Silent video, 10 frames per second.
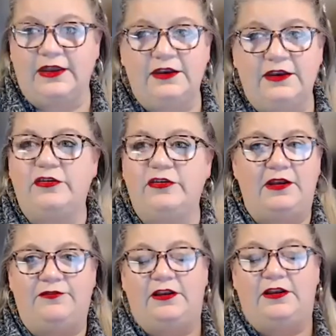it's just a
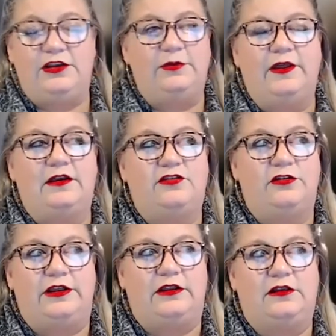benefit, and you and that
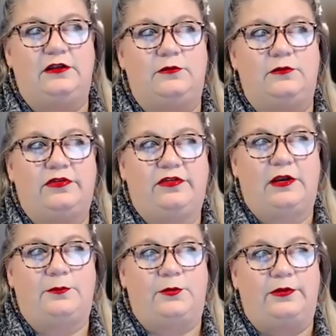attorney can set
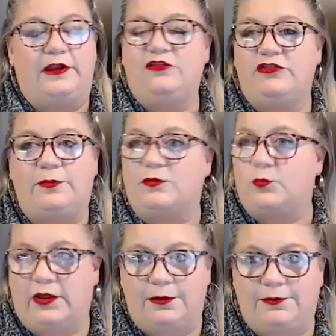up a relationship as
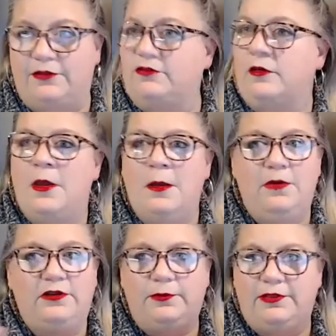well. I mean, there's
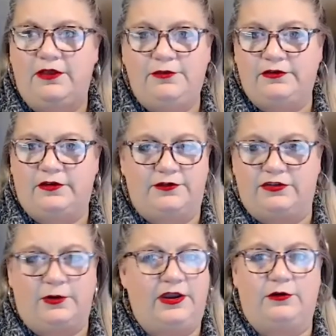multiple levels of it.
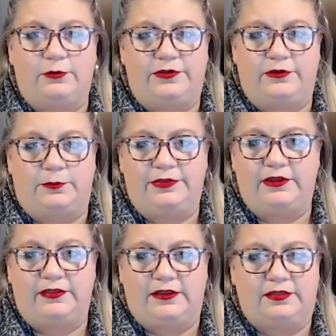So I agree with you
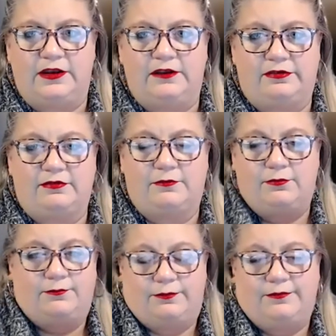completely that it's
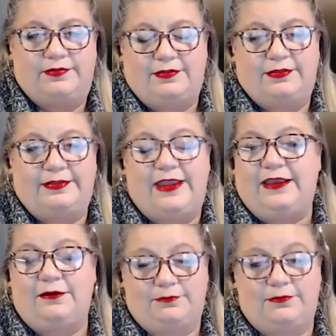
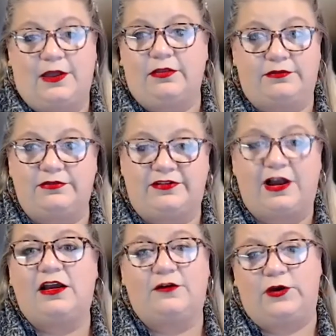taking a
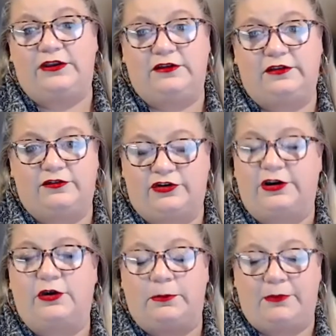stock of what you did this year and
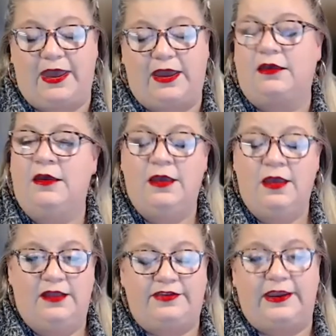going back
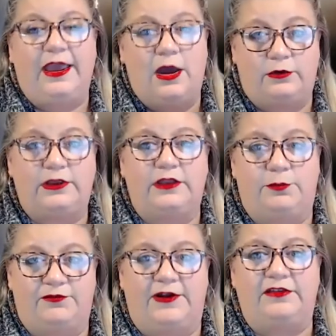and seeing how can you
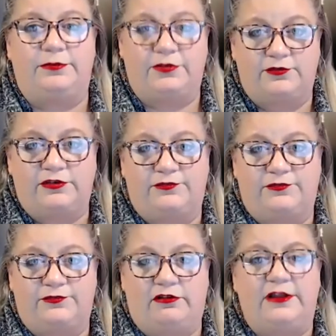provide some service for
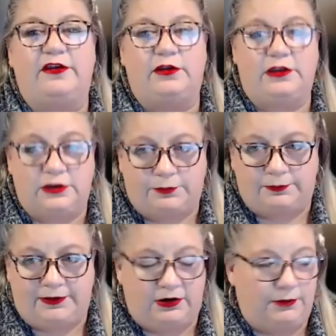your clients, how can you
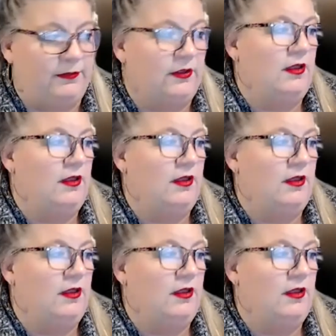prepare them.